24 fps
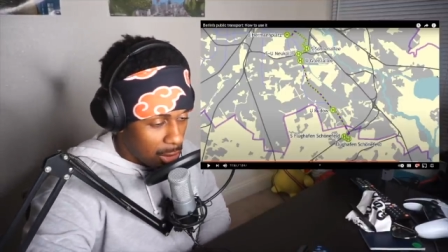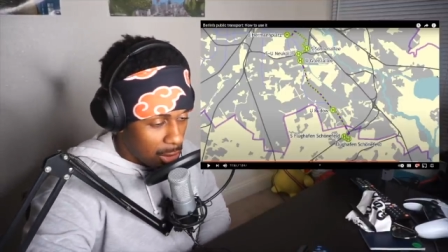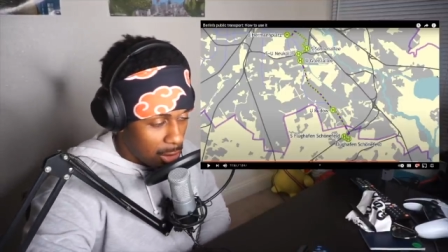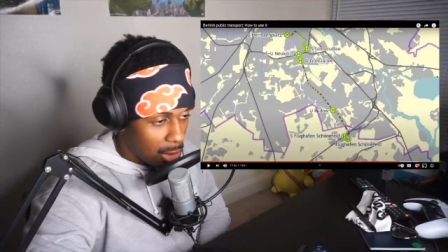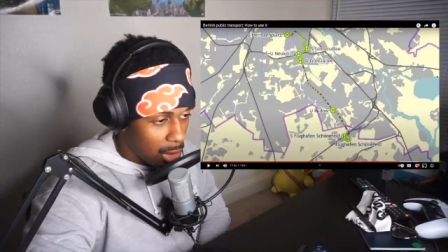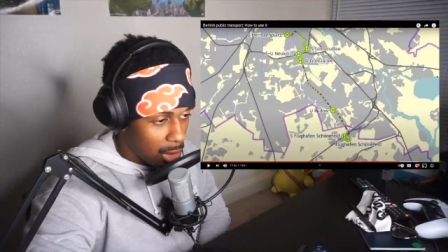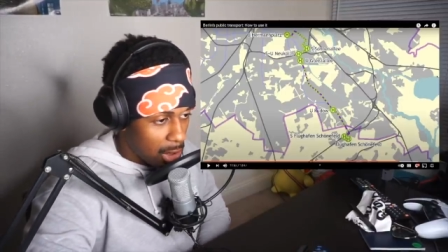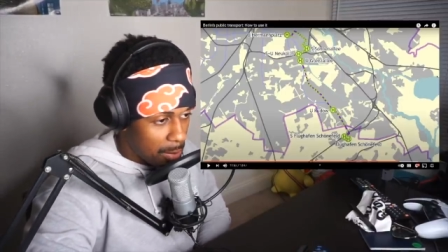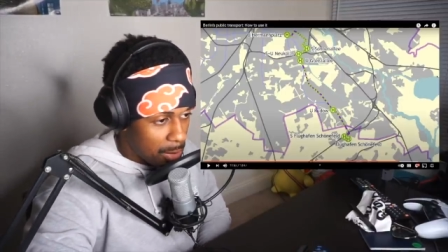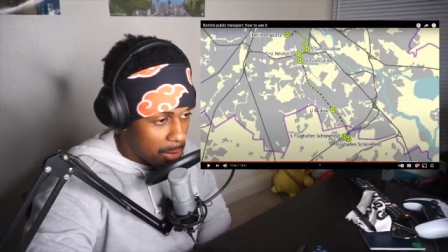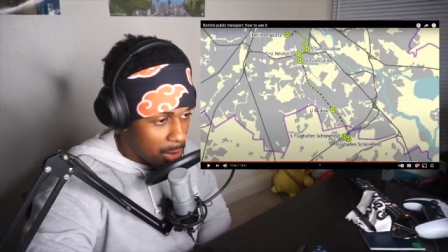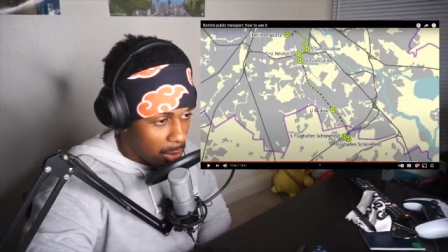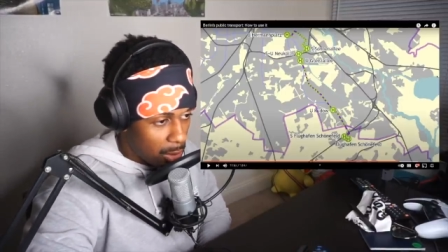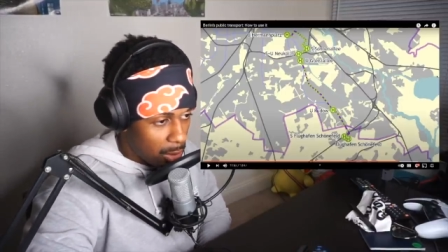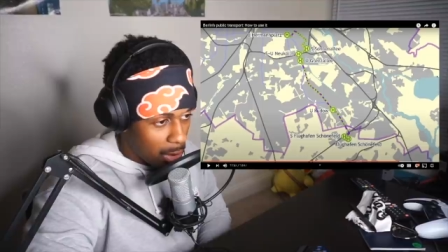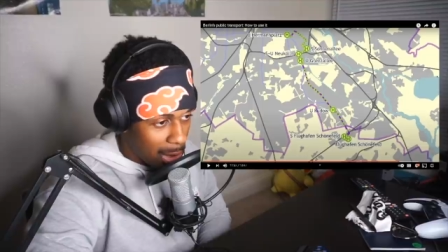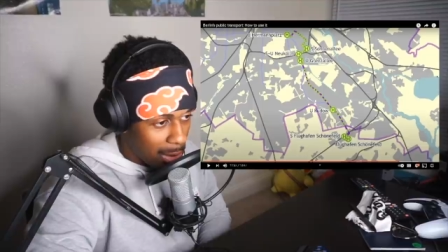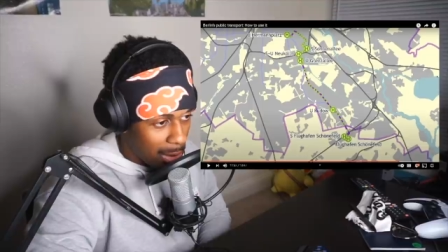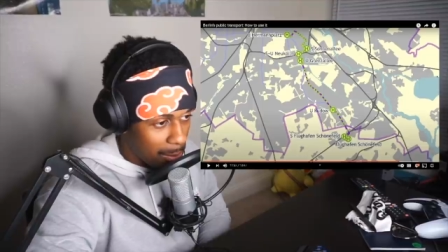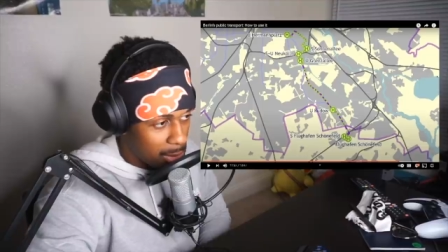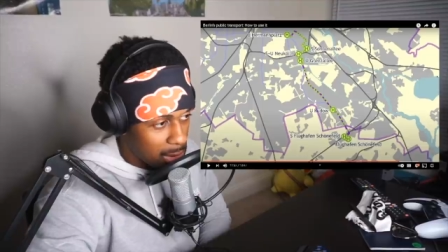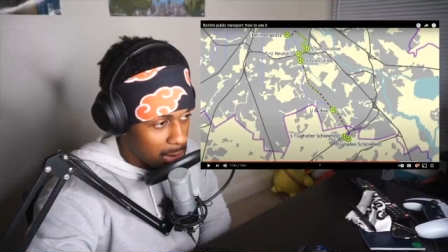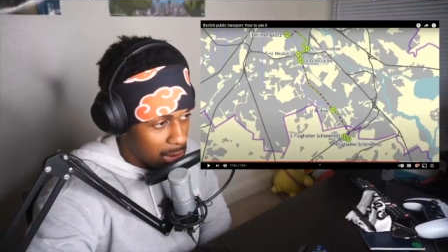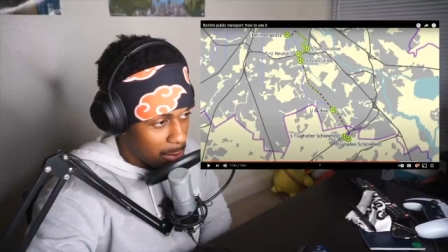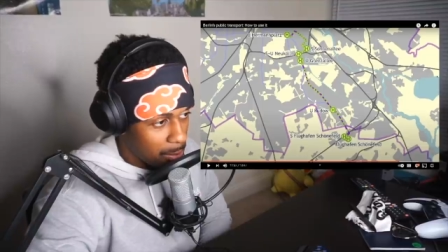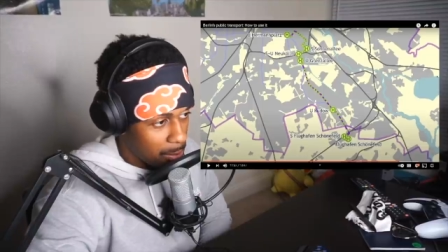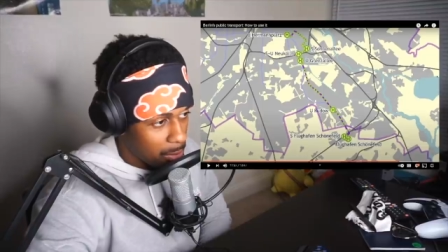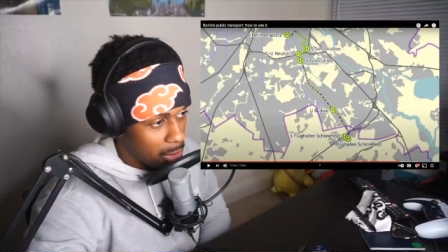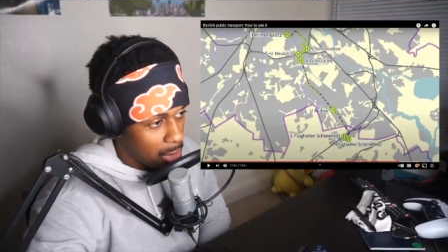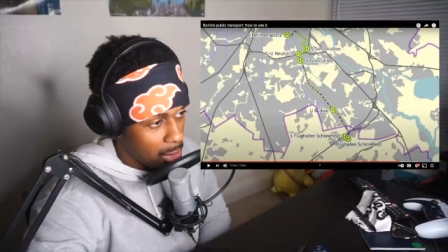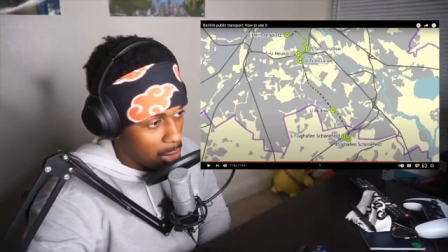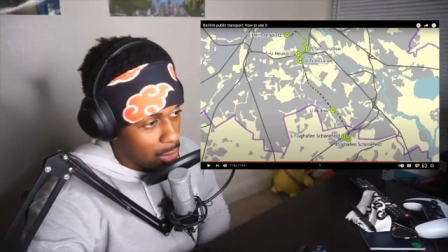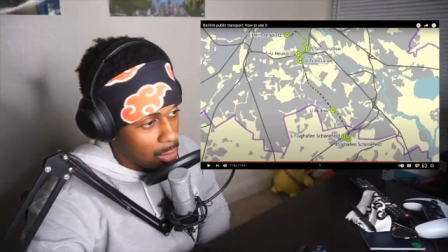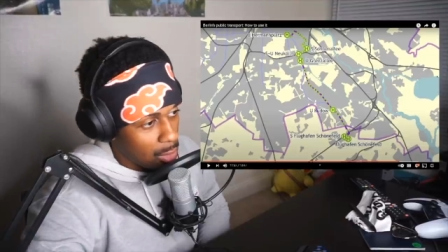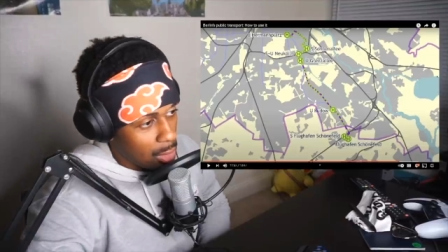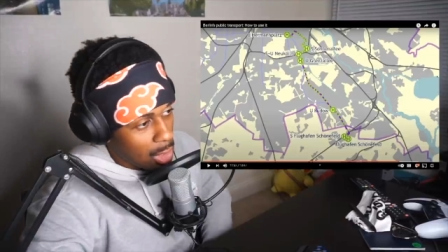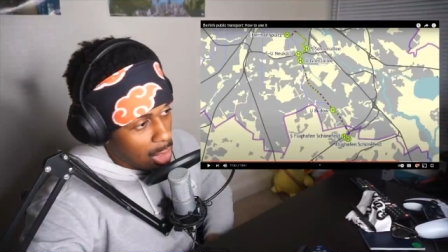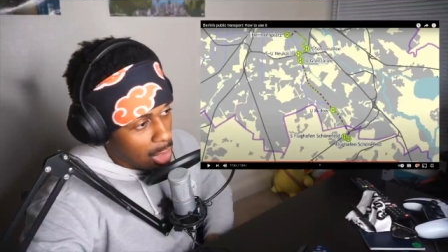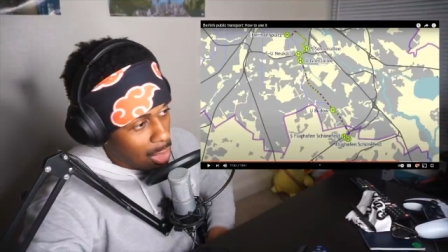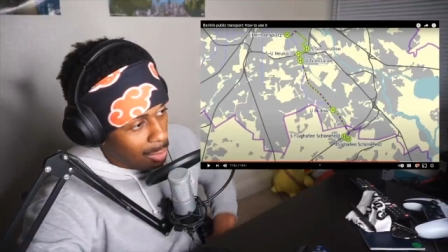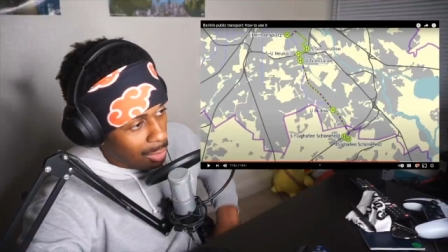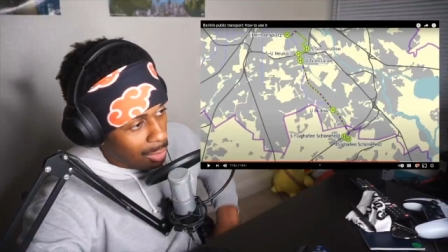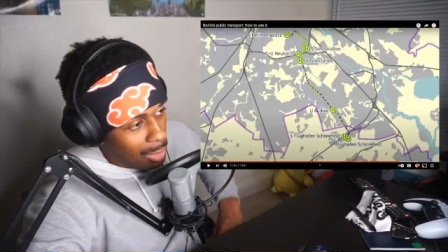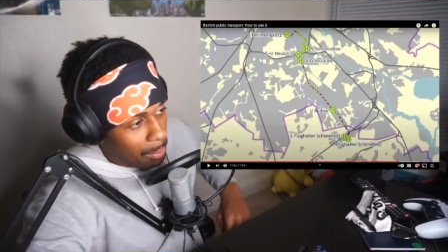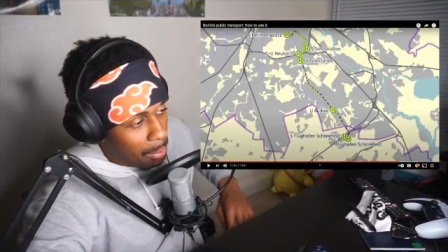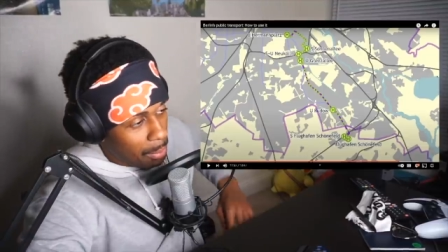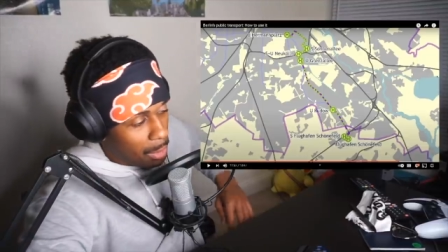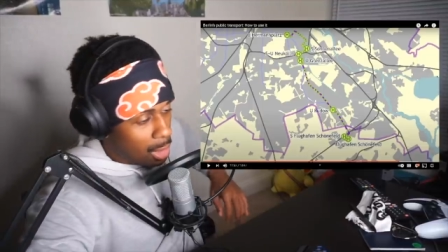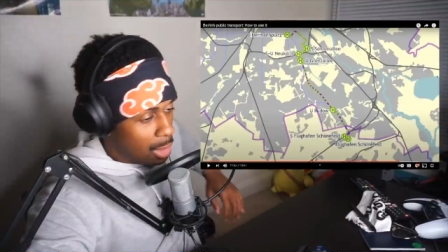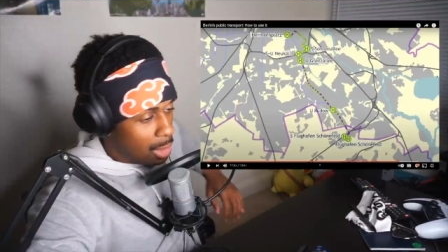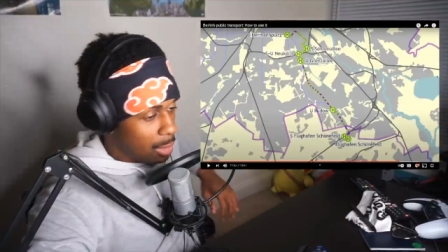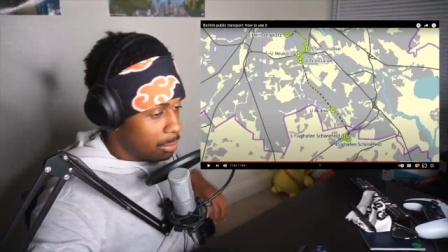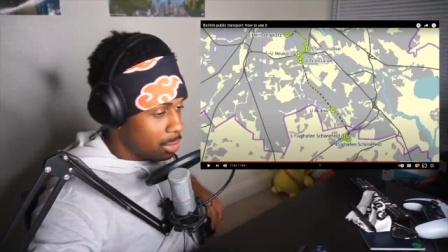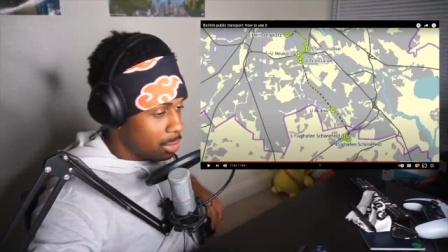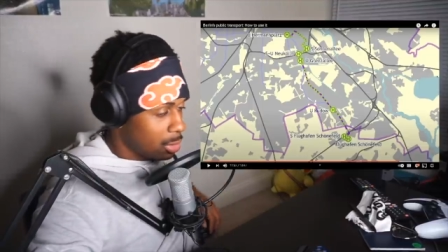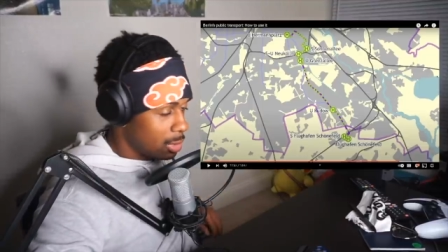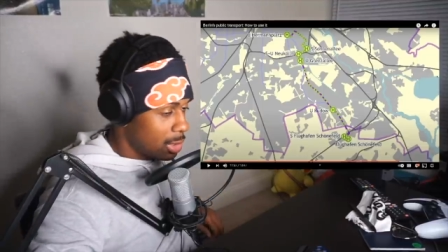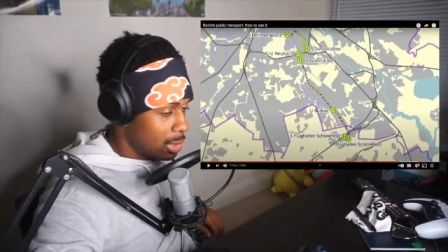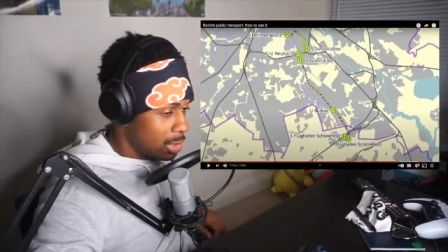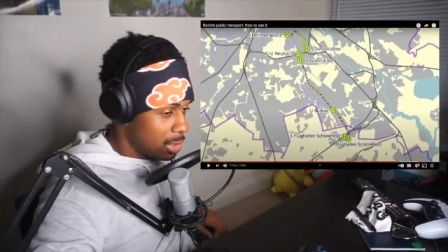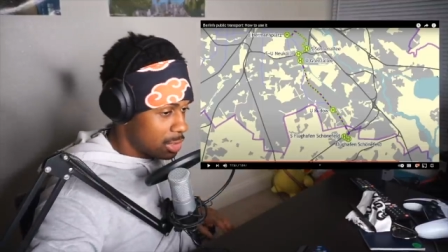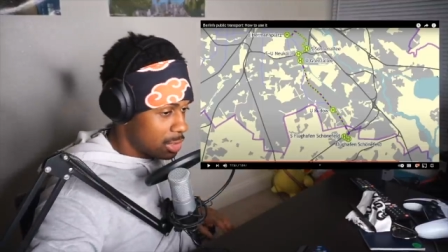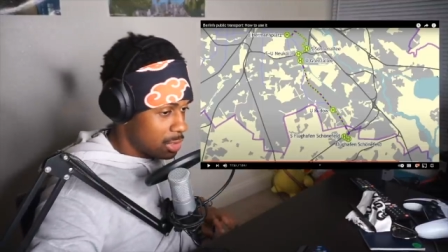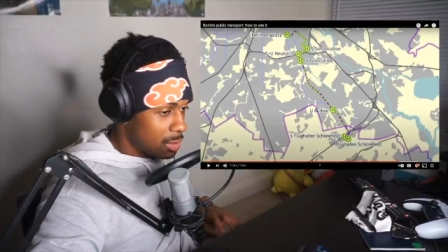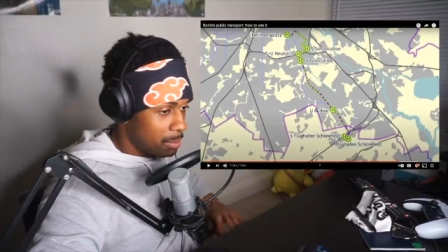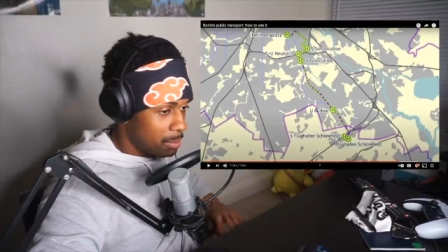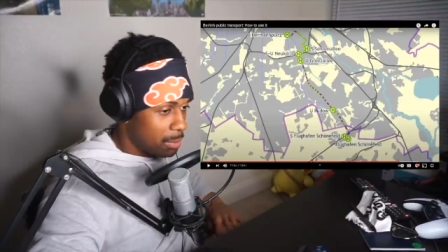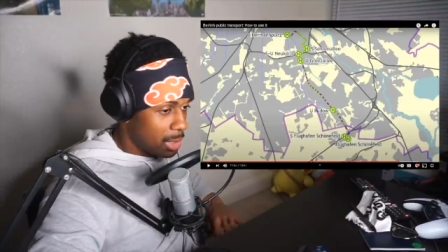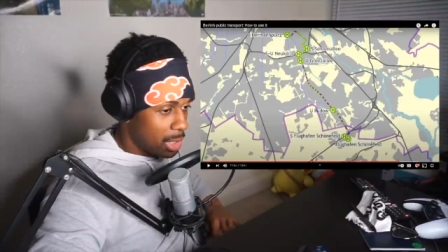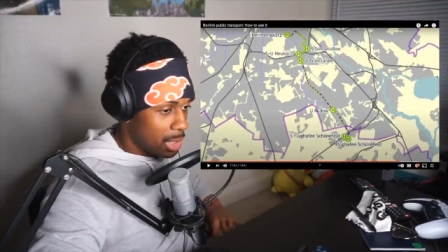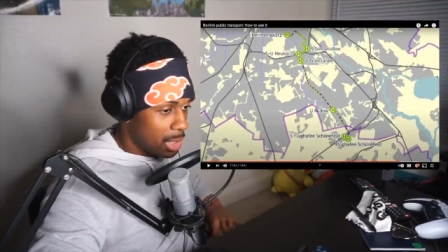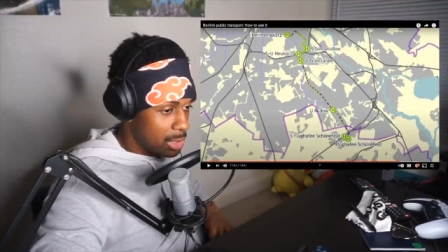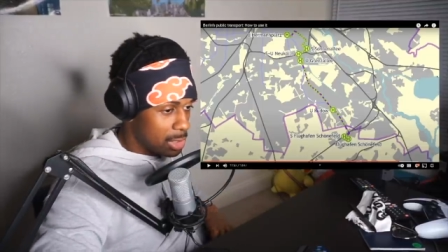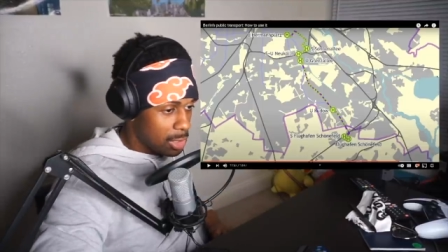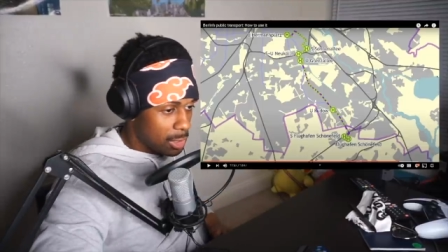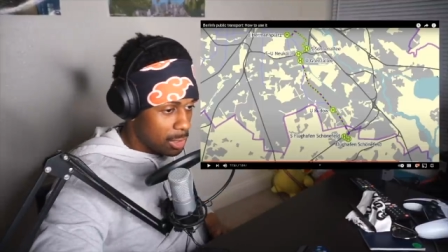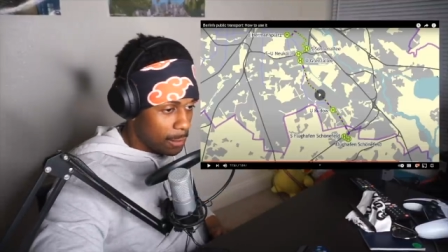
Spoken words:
Y'all let me know in the comments down below what part of Berlin is the best.